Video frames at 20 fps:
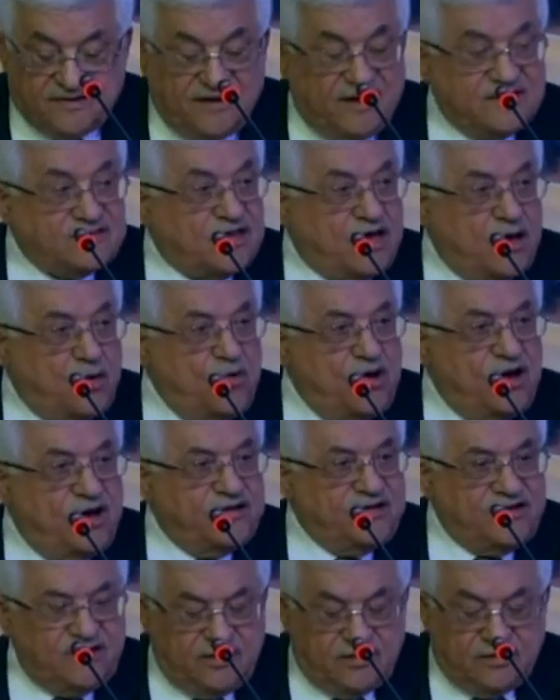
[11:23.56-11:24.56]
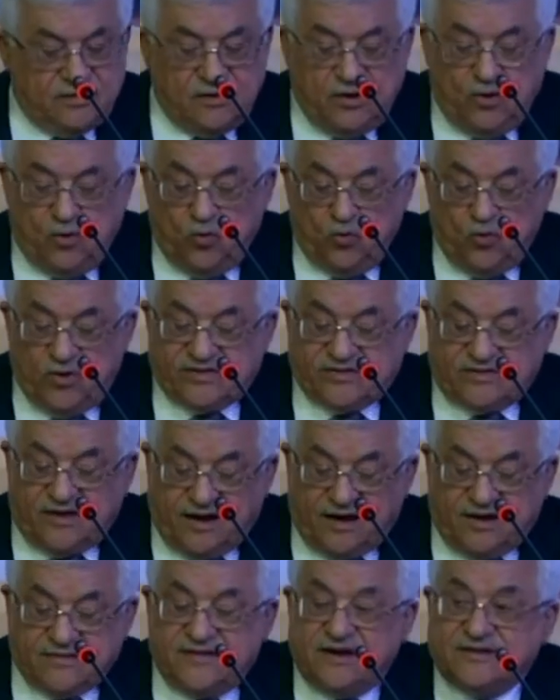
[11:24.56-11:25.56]
and they have enacted
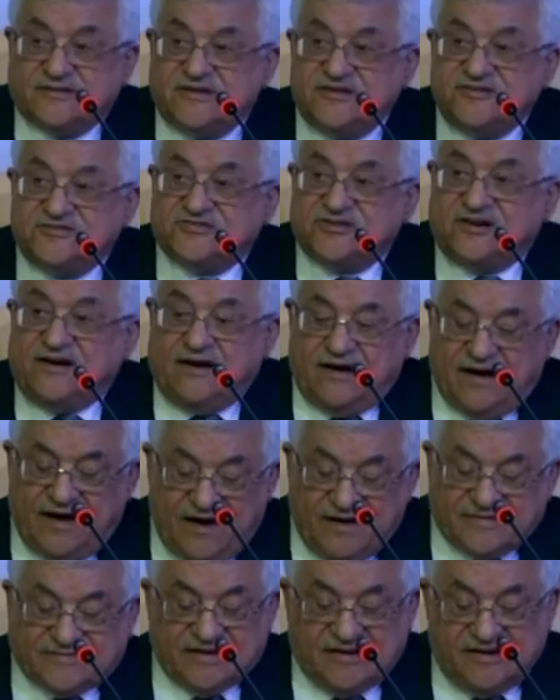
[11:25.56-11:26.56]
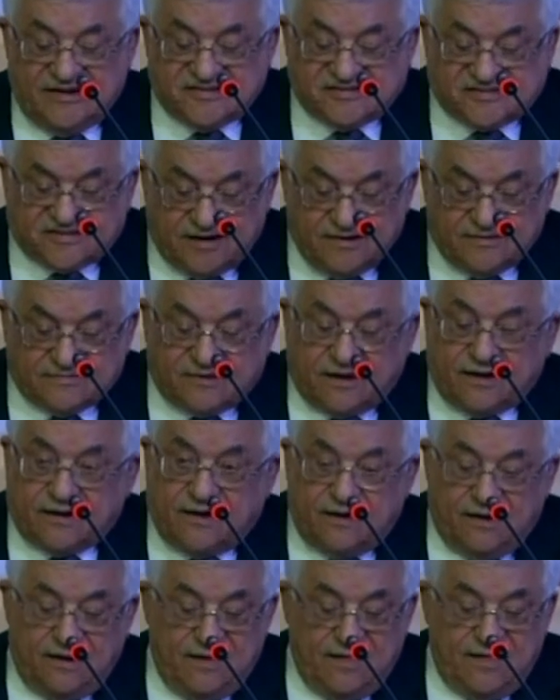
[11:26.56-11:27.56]
legislations and taking
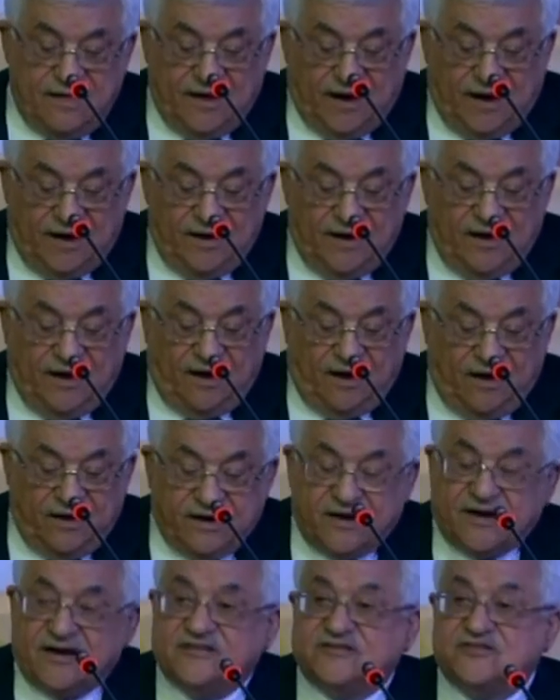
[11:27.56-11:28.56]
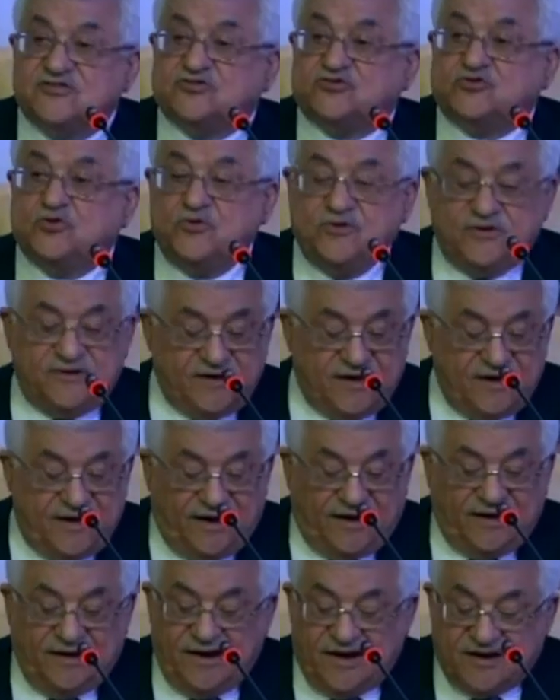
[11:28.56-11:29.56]
procedures to control the
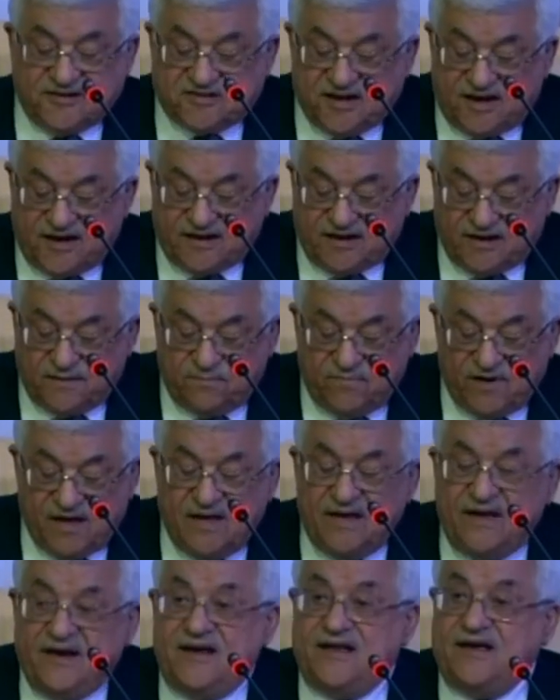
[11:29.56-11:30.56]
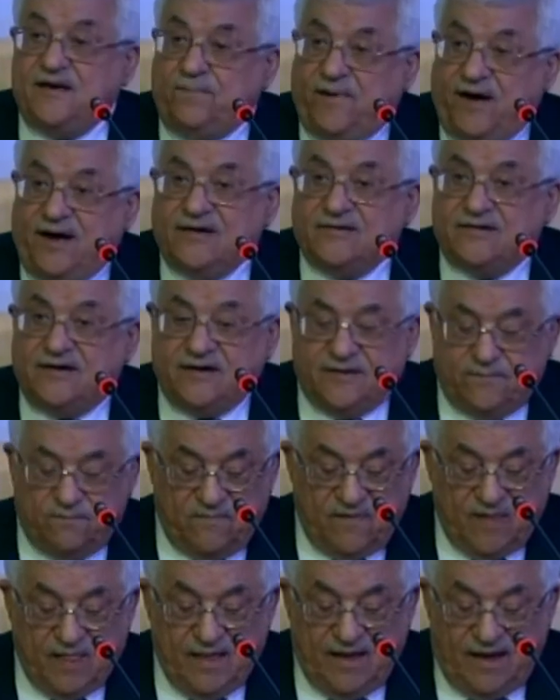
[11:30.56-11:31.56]
movement of international
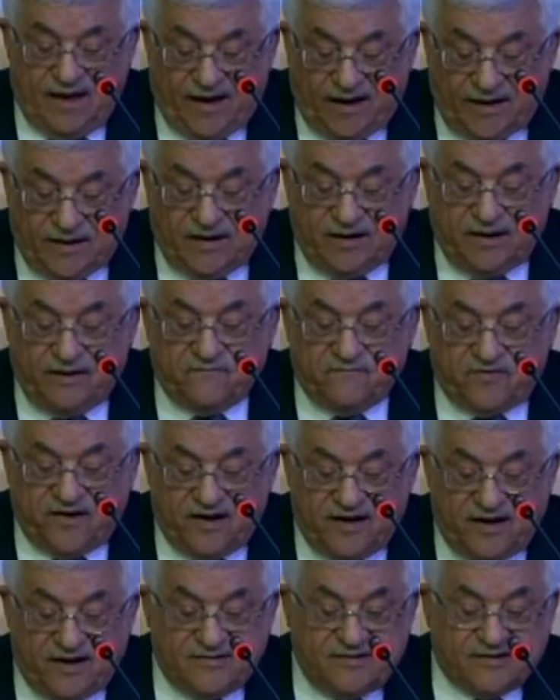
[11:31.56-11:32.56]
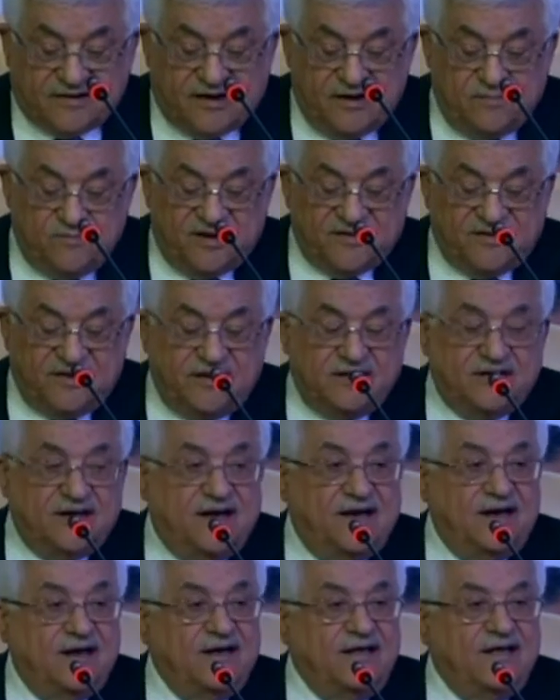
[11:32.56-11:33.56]
tourists to keep them away from
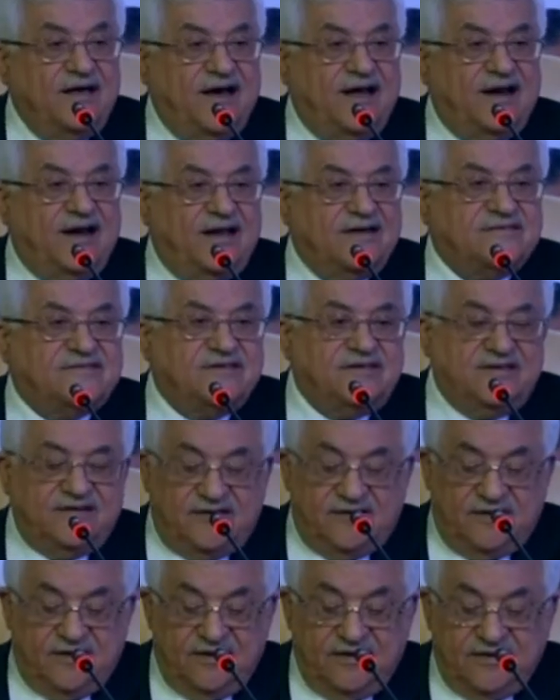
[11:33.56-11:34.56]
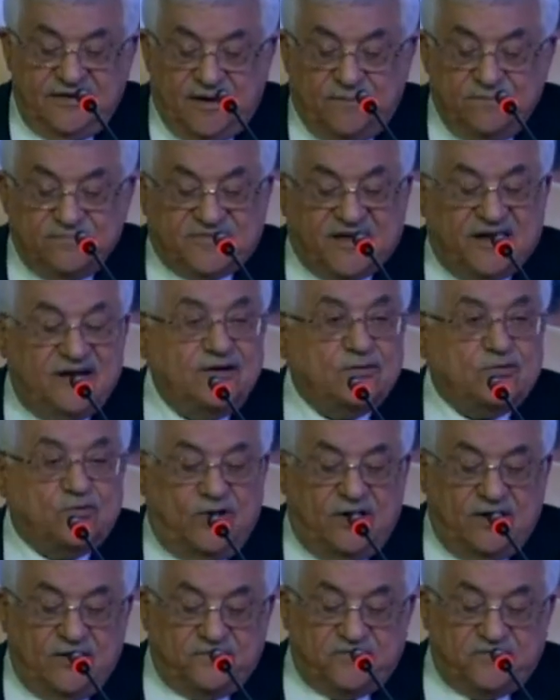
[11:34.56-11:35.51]
Palestinian owned hotels in the city.